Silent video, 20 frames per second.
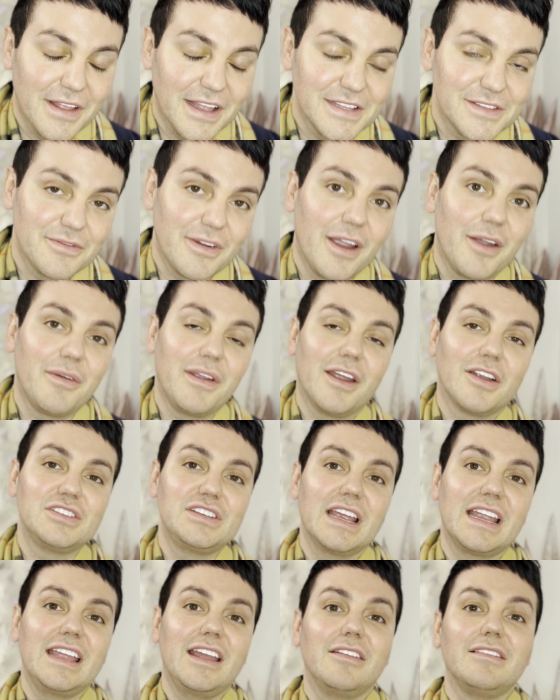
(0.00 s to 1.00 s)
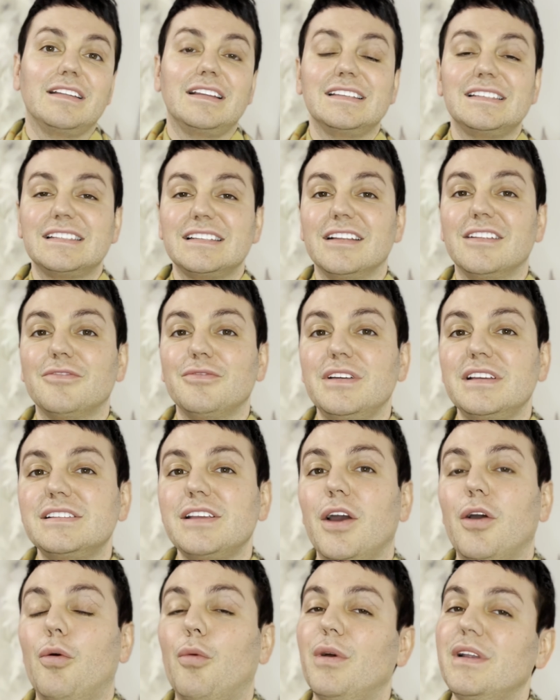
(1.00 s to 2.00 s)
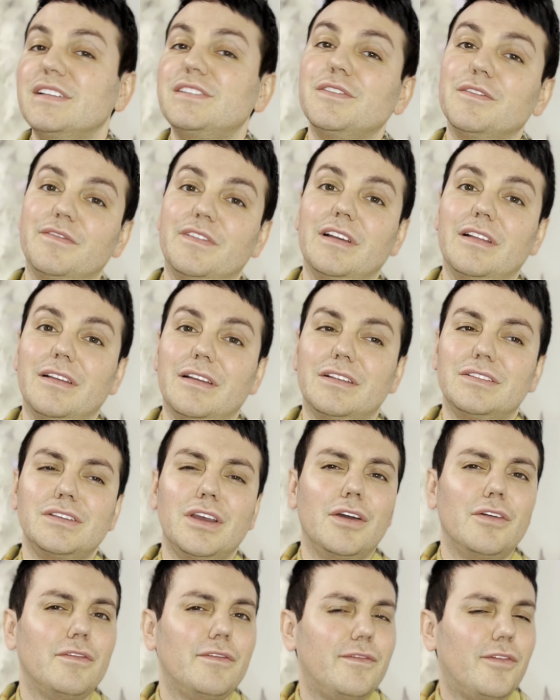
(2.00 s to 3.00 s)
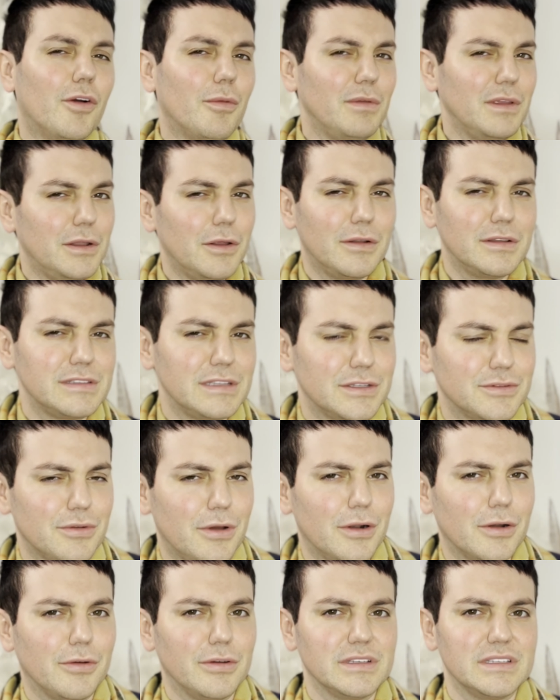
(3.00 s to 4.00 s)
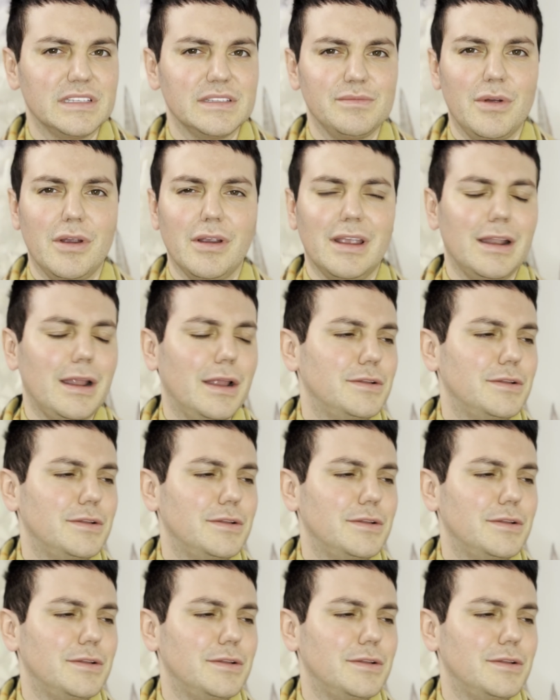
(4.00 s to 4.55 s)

That's right, we are checking out the distilleries Winter Village, formerly known as the Toronto Christmas Market. I